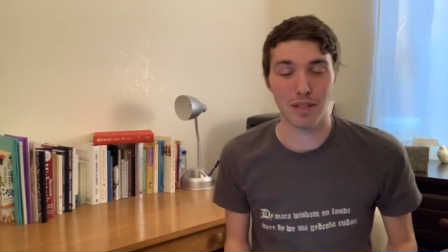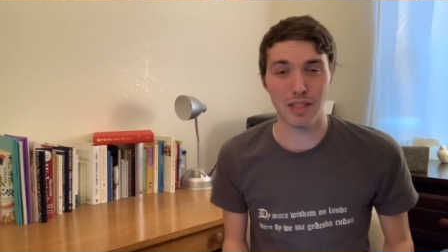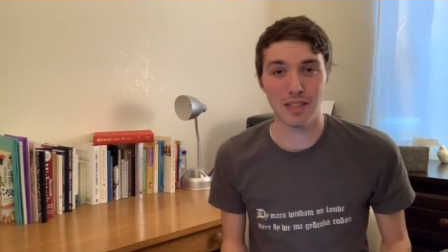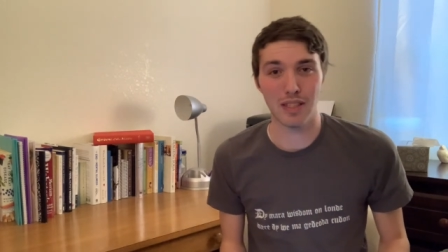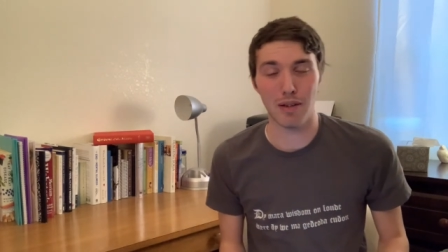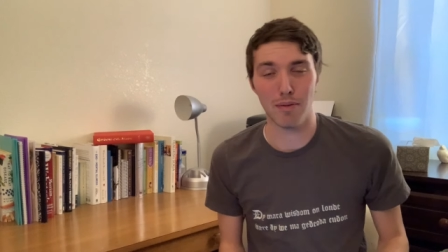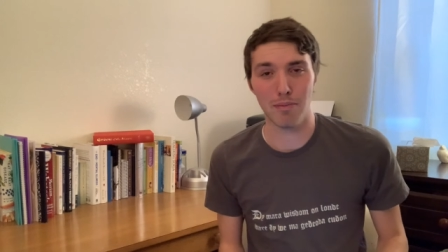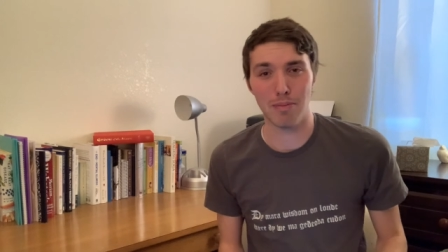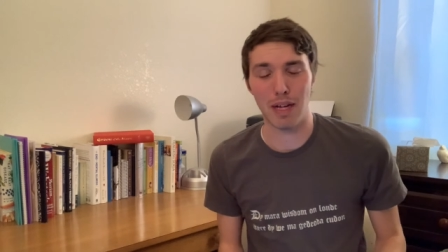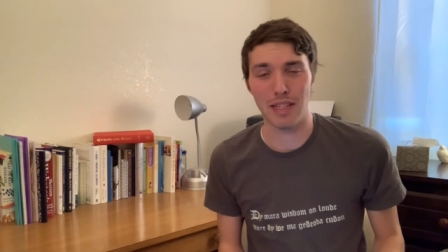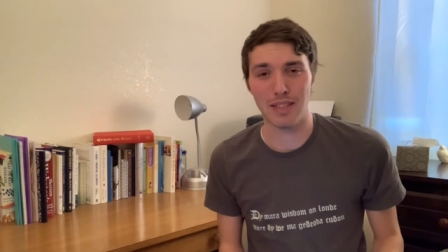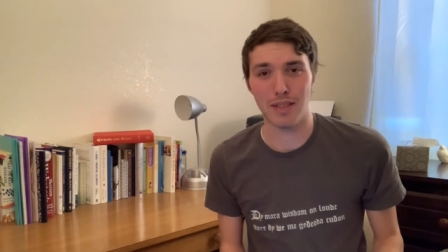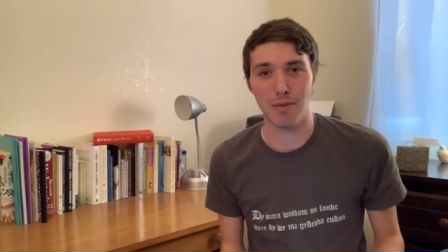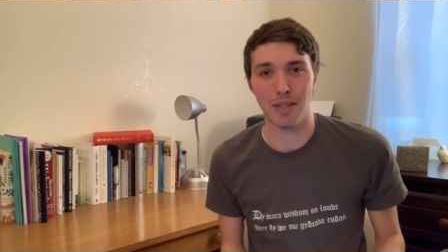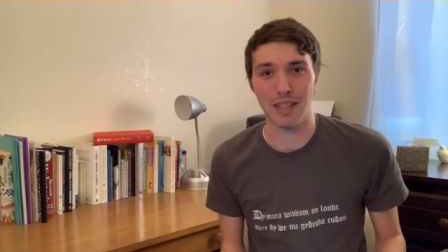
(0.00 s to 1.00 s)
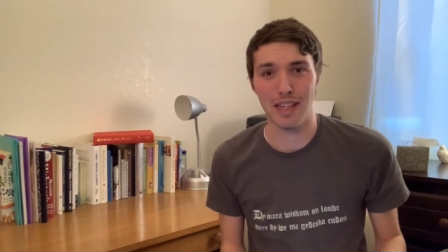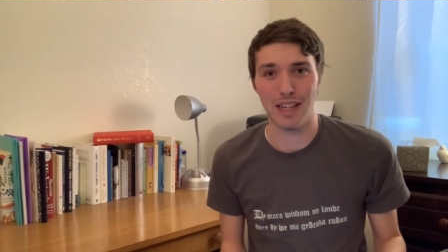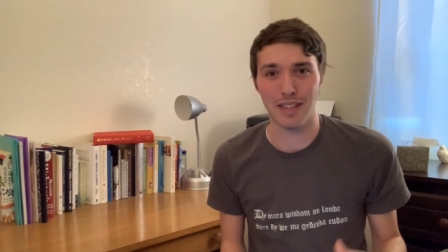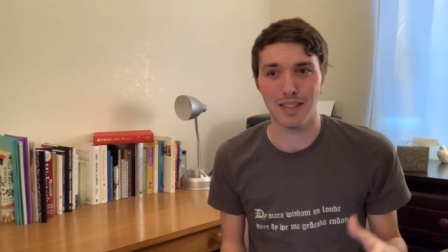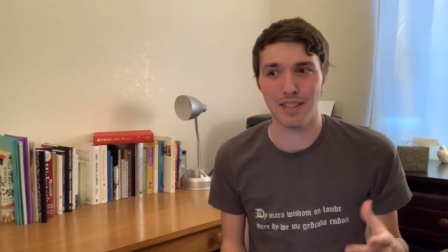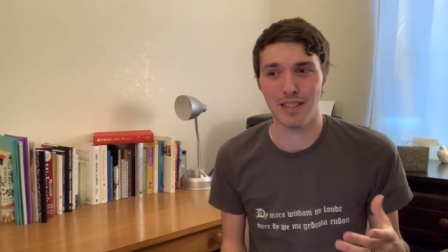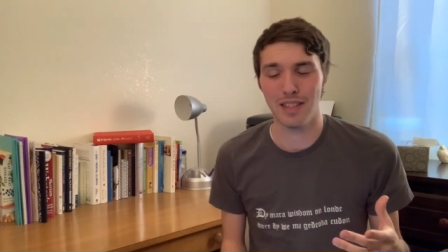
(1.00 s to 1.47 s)
some by someone
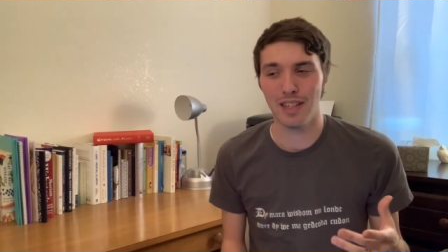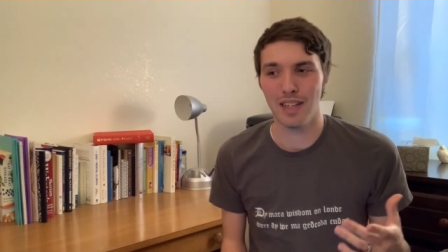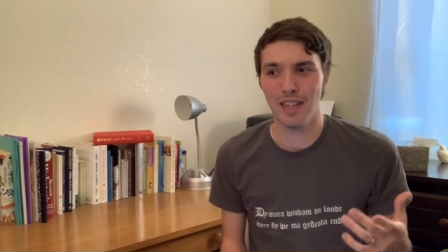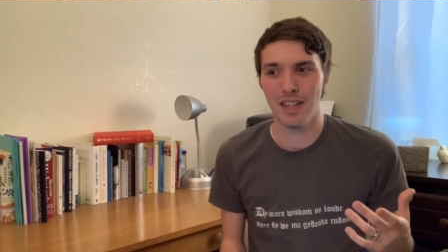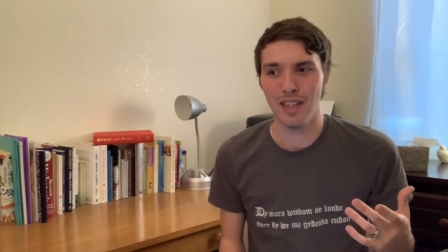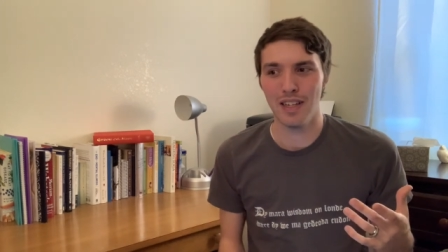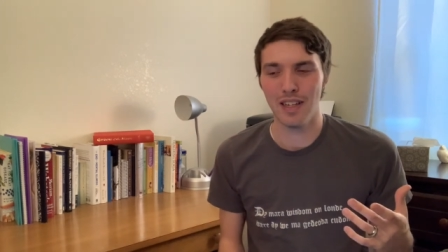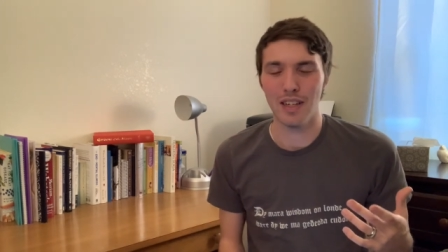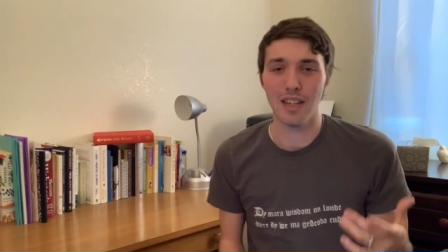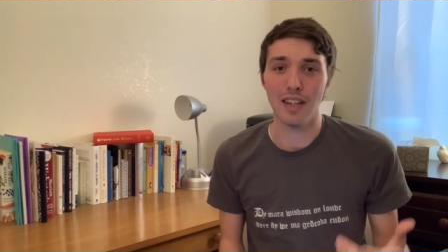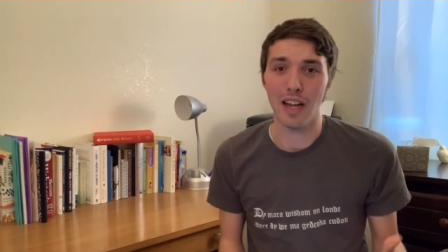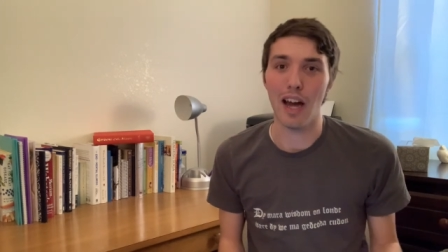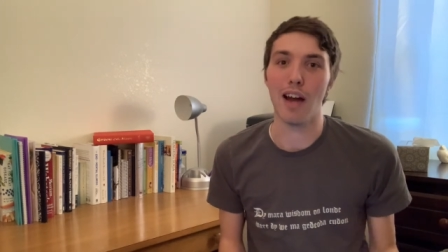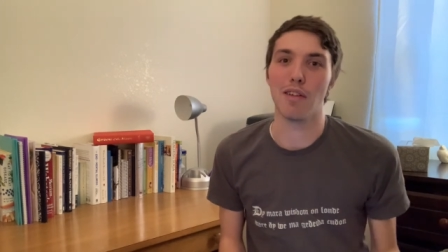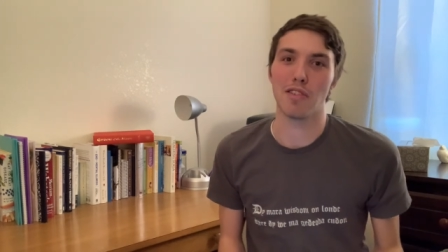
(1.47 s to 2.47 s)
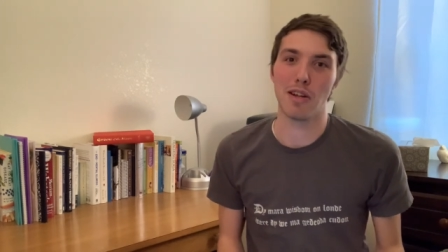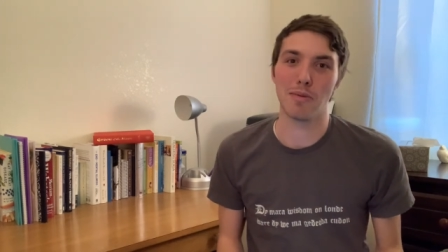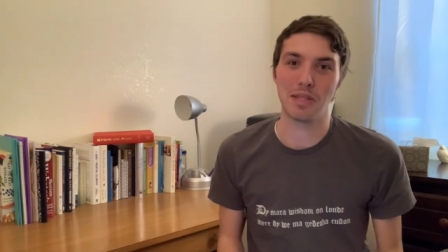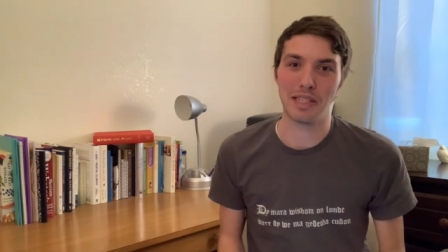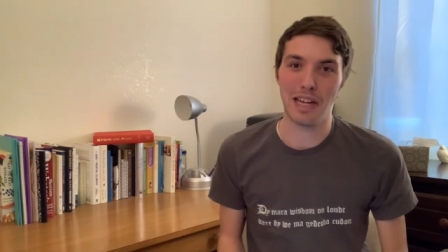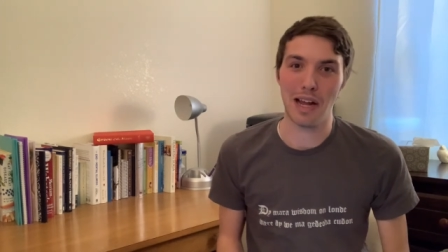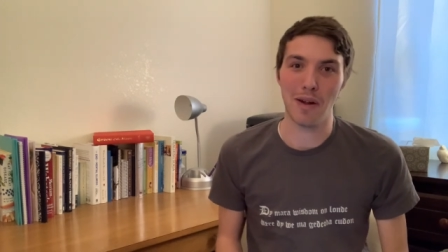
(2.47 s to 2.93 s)
that's not Robert
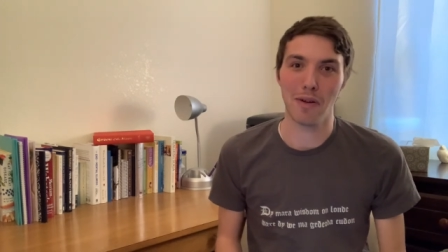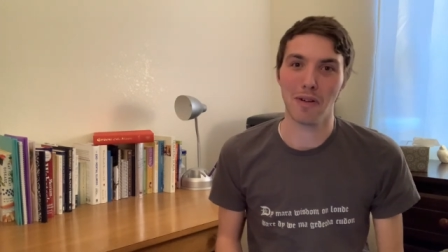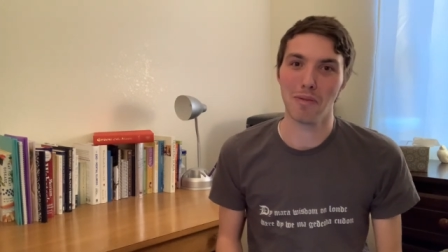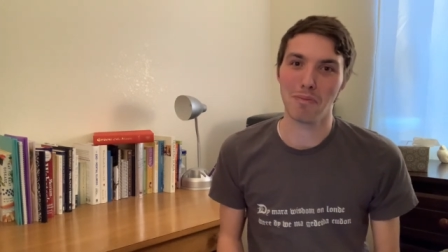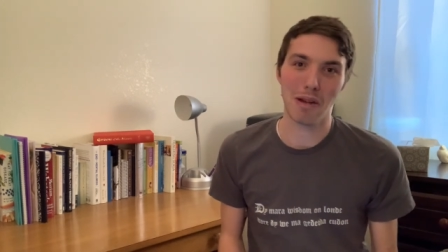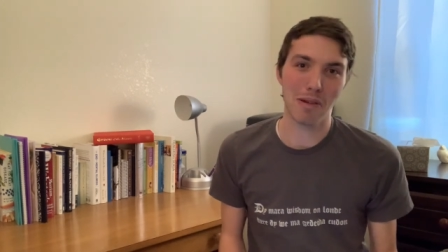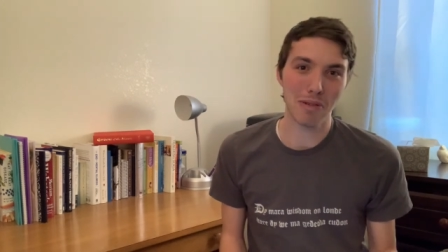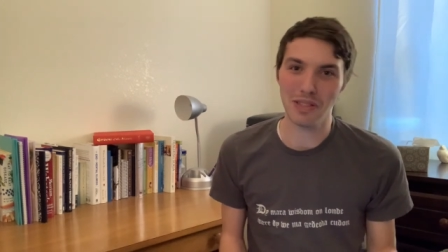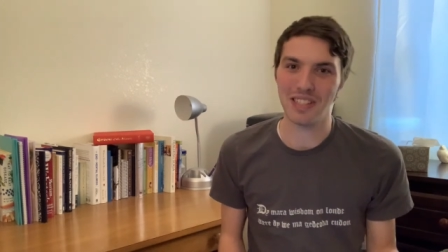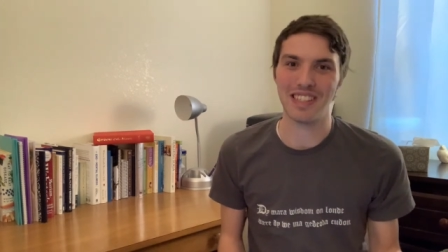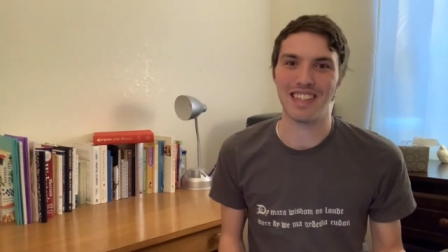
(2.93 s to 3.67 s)
E. Howard, but we'll see.